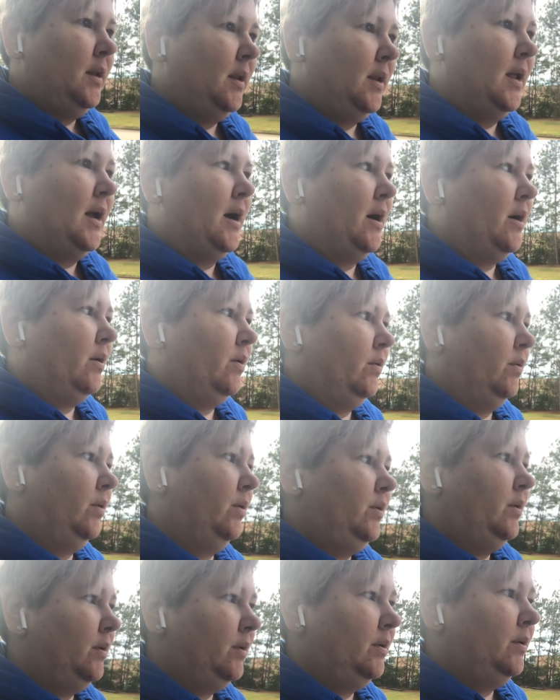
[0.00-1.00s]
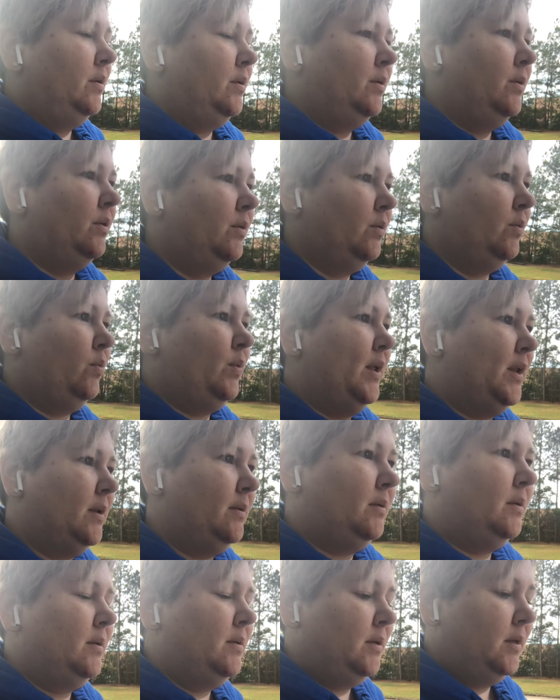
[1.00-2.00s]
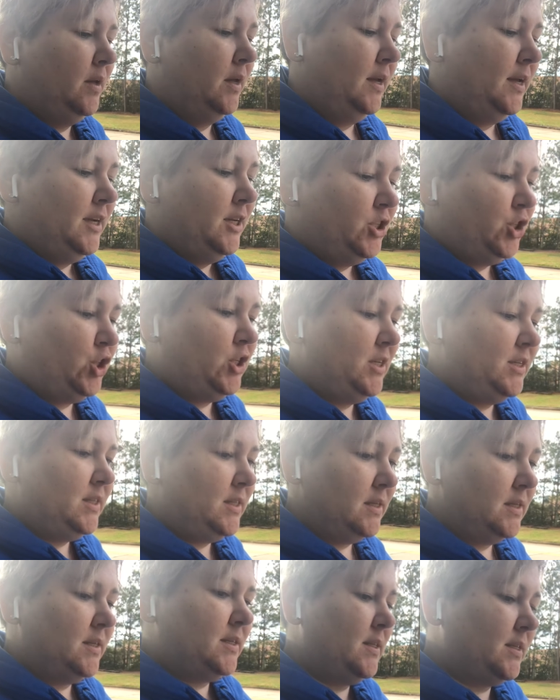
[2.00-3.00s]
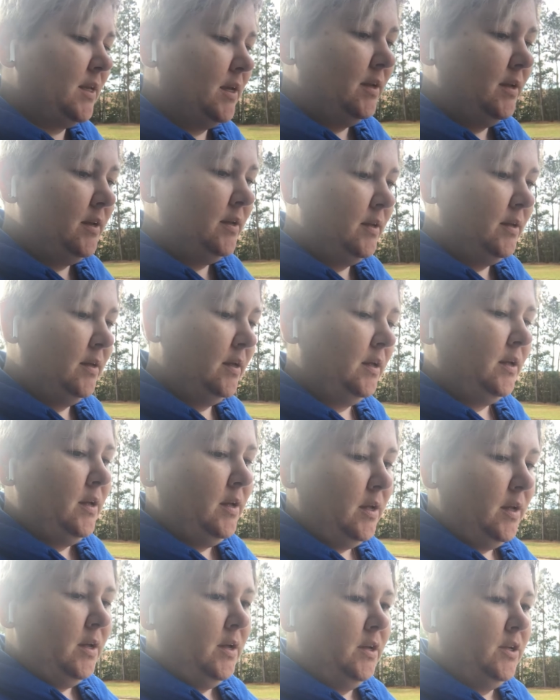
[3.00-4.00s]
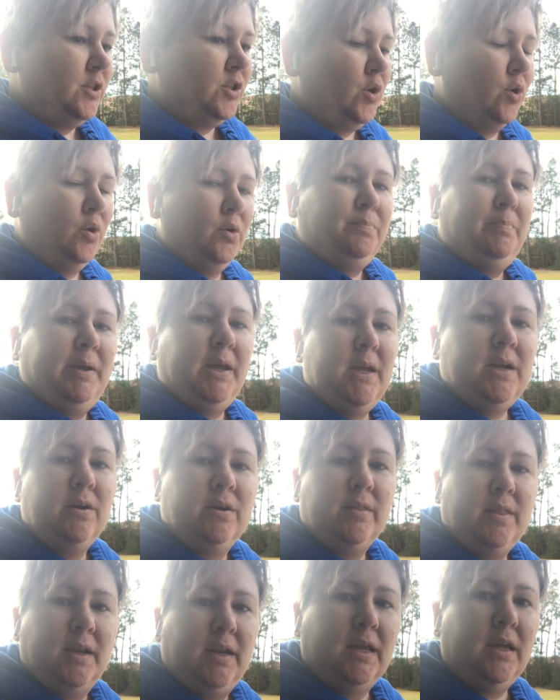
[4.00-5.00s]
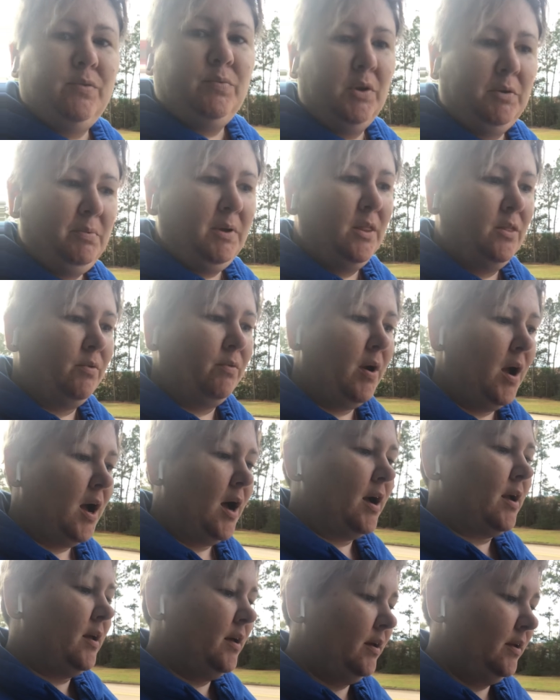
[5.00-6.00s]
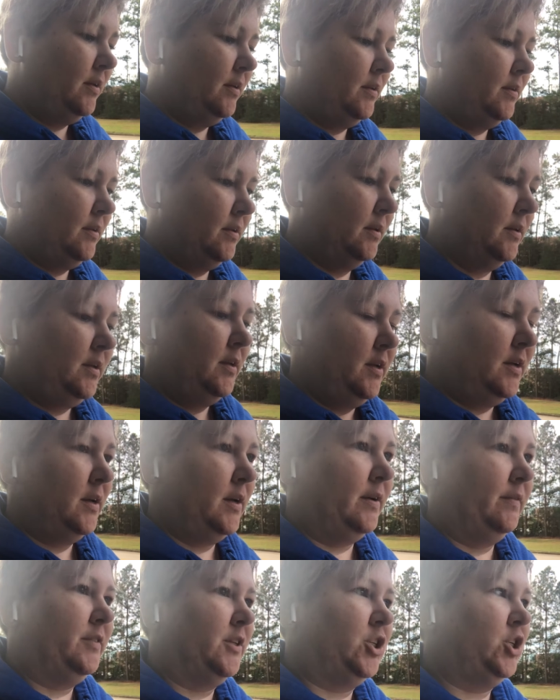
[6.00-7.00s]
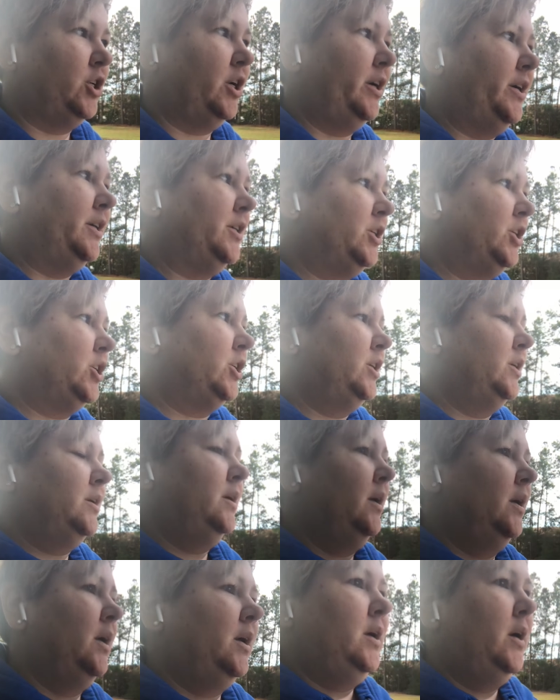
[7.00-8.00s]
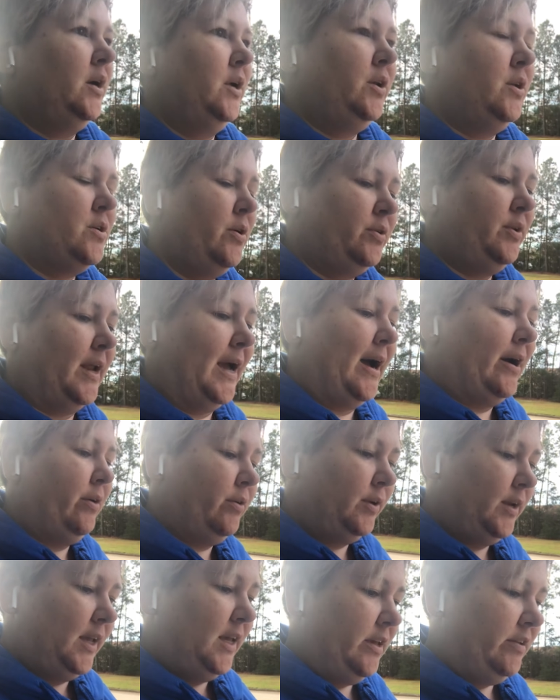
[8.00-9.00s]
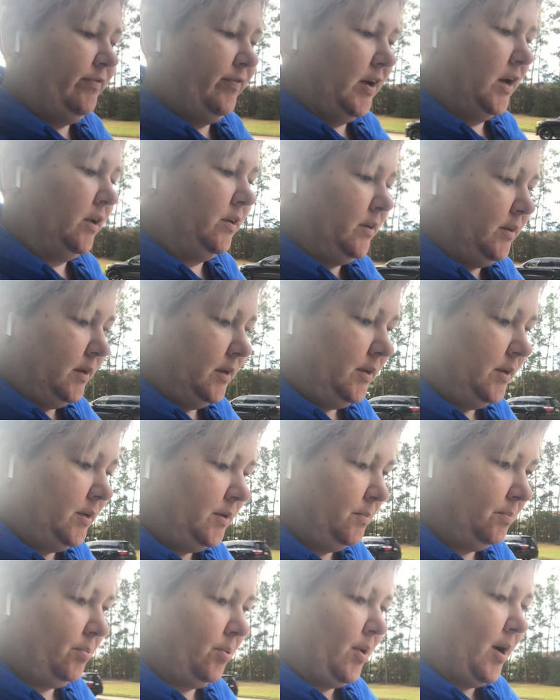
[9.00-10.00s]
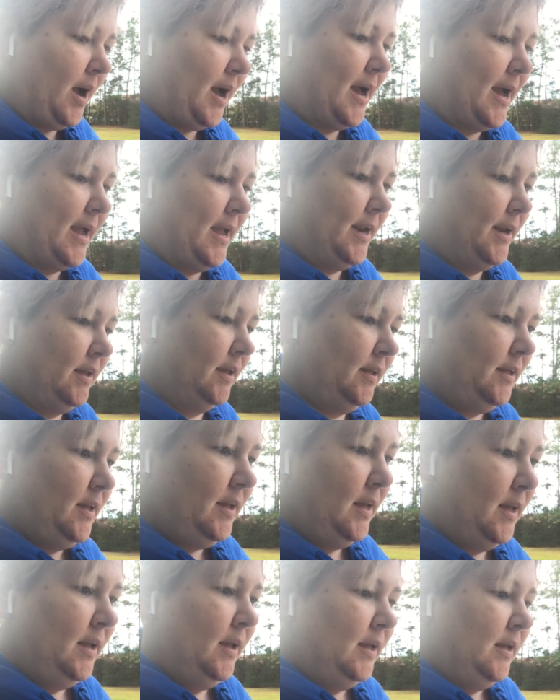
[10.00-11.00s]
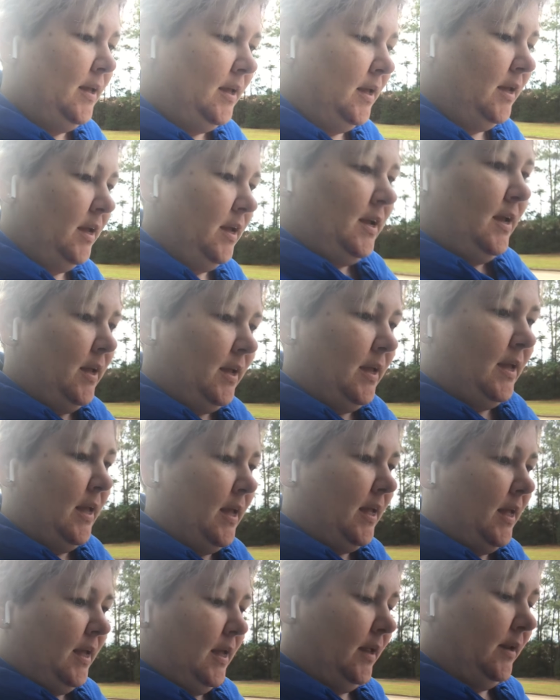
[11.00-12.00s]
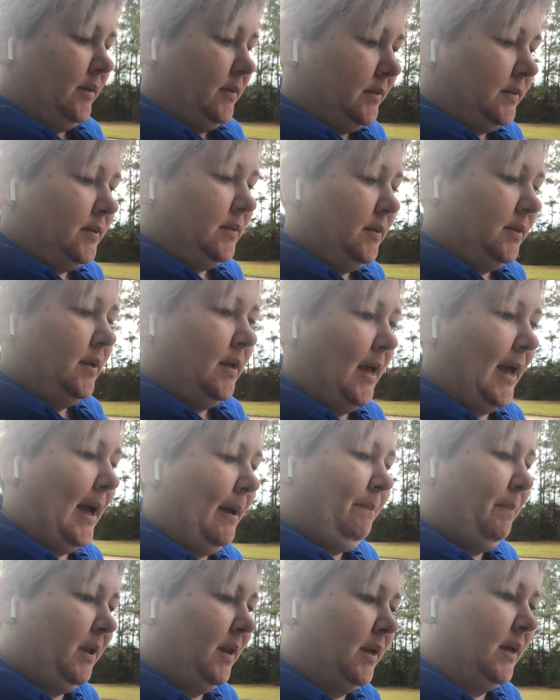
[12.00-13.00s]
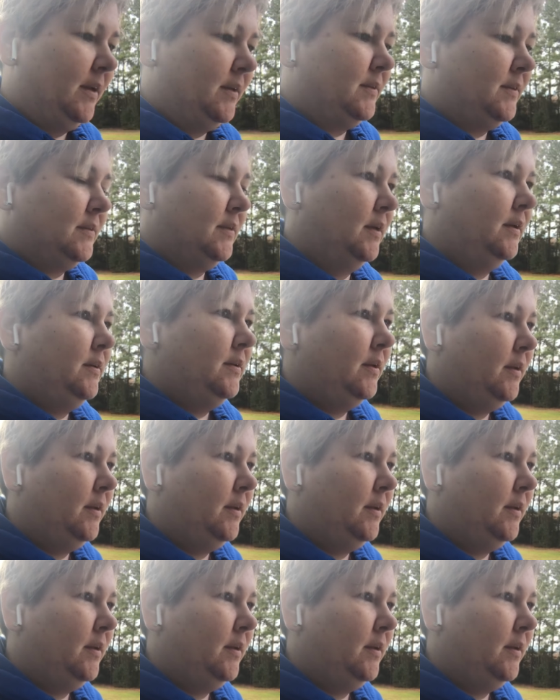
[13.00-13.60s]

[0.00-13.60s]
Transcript: Now, when Jesus told Peter that he would be the rock of the church, no doubt he felt pride and happiness.